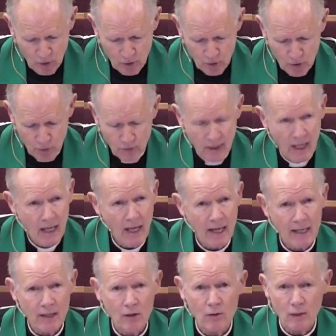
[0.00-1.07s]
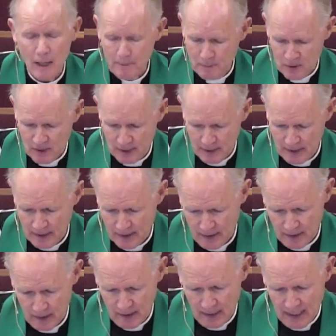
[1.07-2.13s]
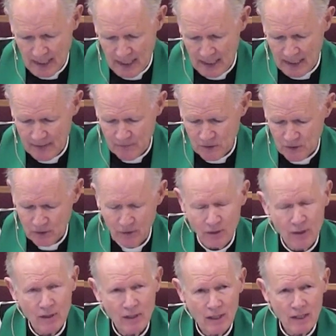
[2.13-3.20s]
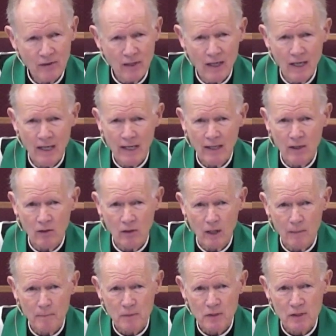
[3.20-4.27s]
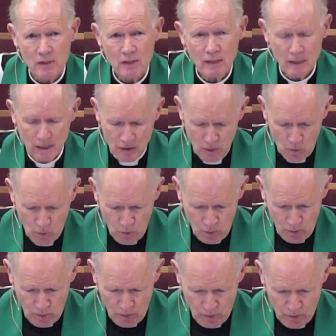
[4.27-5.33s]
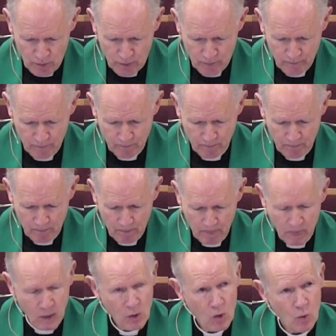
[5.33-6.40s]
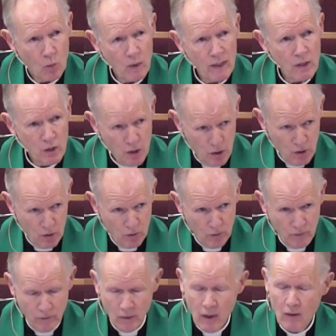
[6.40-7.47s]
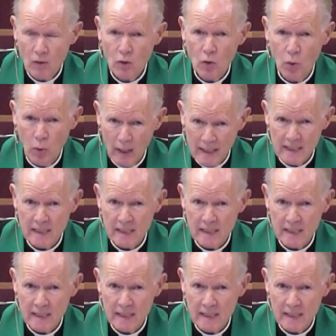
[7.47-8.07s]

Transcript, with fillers: to the higher ups in our lives and the higher ups in the world. We know quite